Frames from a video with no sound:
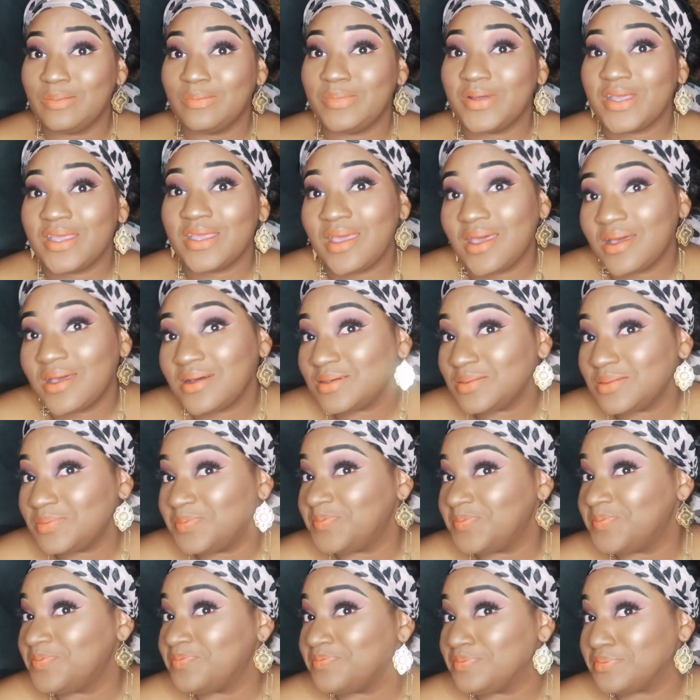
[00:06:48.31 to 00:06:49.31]
But yeah,
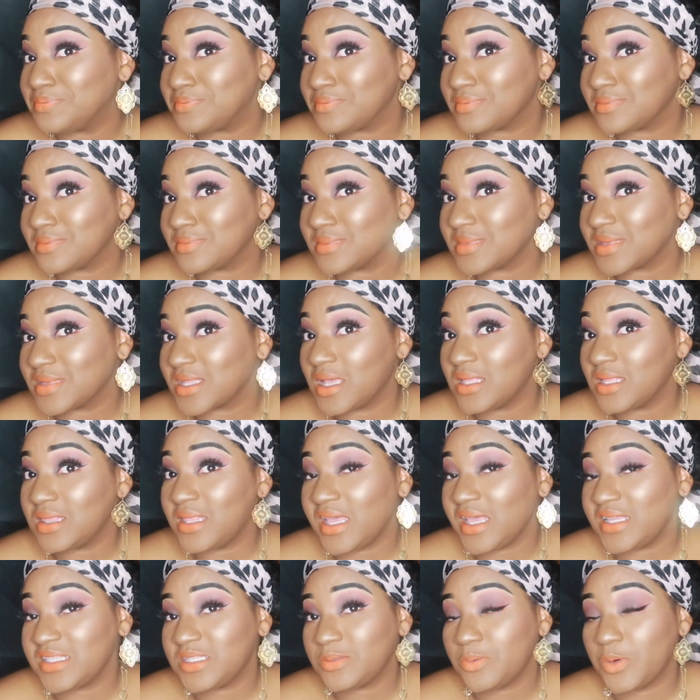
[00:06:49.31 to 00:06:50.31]

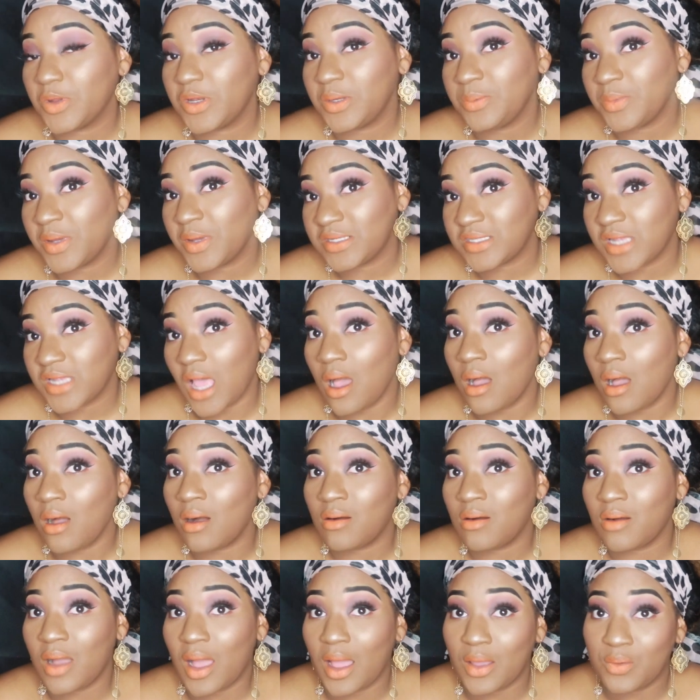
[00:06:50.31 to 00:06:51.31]
that's pretty much all
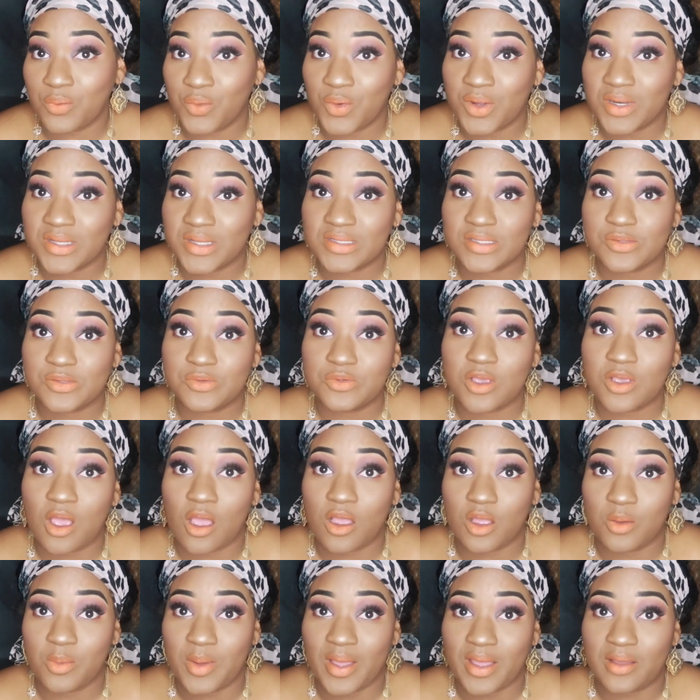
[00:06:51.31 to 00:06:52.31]
I wanted to
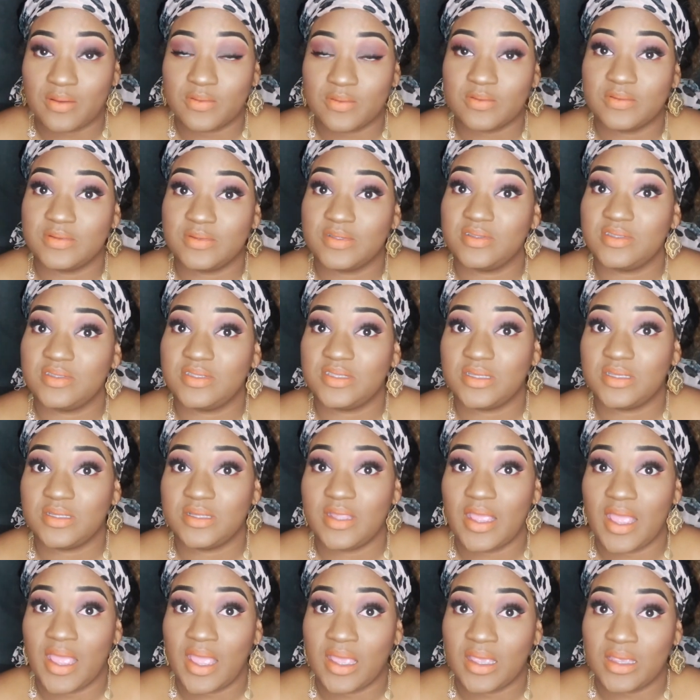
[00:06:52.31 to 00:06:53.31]
talk about
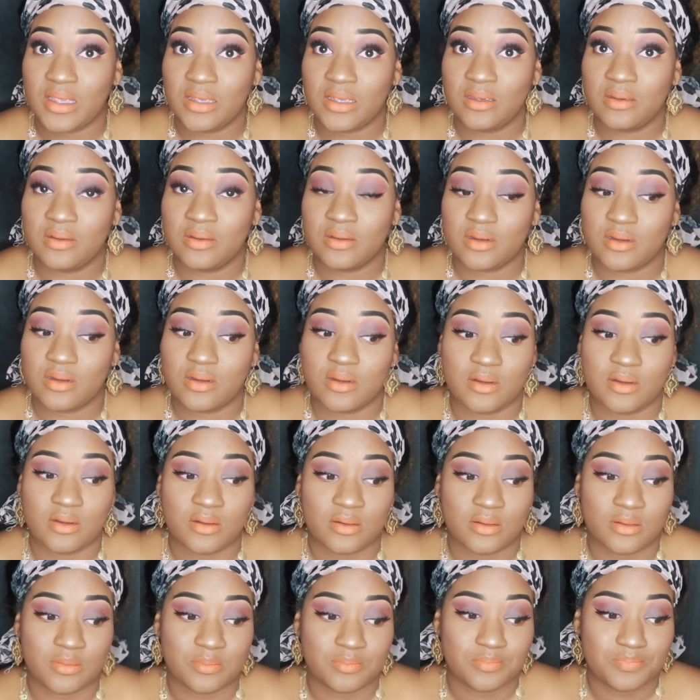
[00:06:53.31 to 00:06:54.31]
today.
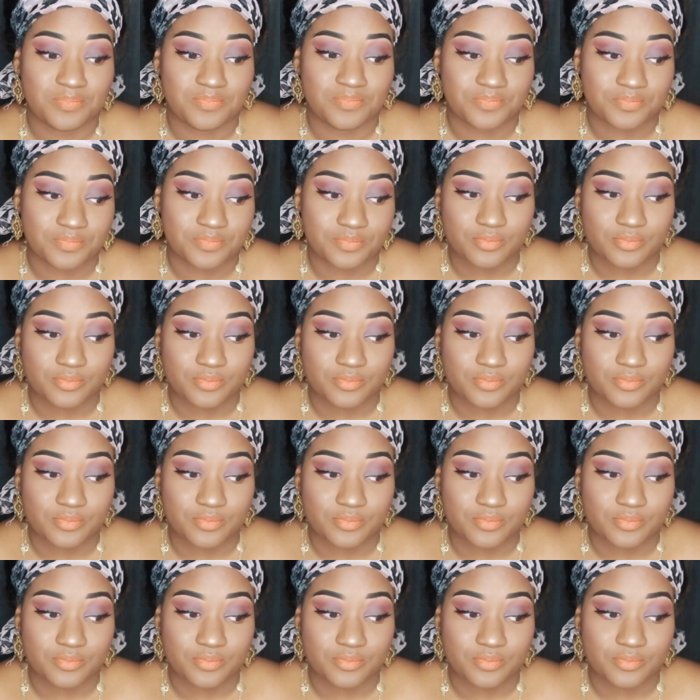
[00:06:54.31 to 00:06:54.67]
um